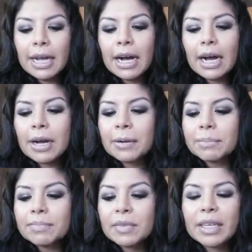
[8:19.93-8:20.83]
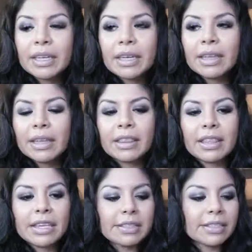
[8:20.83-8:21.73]
Um,
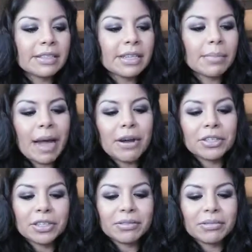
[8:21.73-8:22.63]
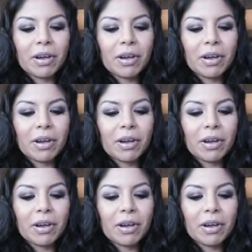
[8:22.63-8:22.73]
this is the powder,